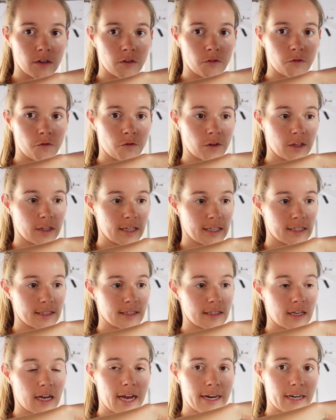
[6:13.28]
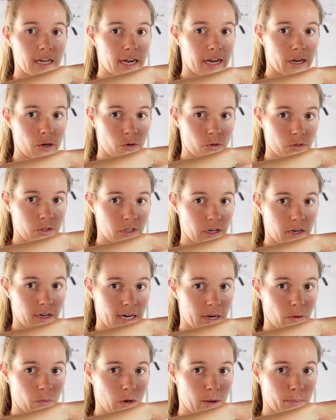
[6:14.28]
For this side, I also
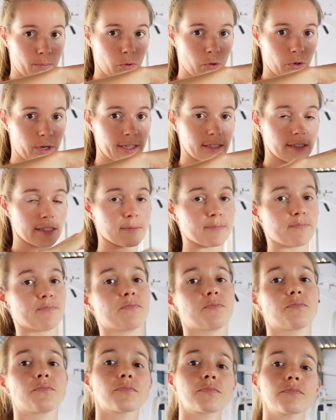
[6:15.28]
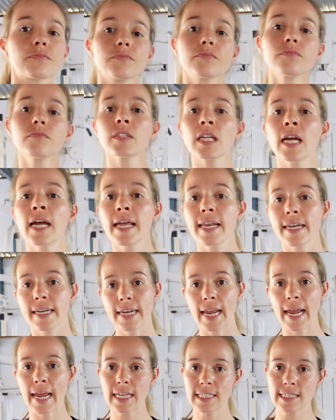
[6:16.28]
get 1 point.
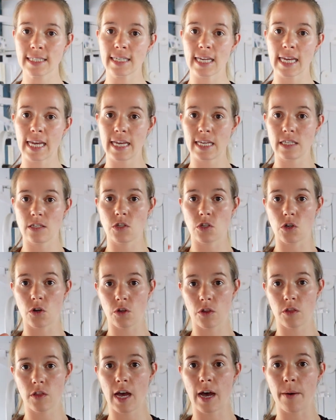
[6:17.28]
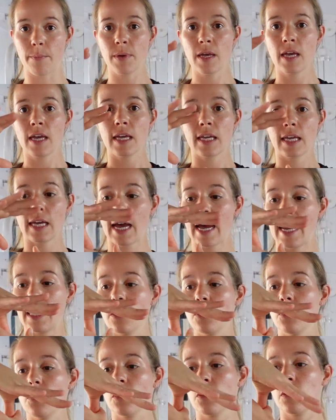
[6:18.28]
Next is your thumb. Can your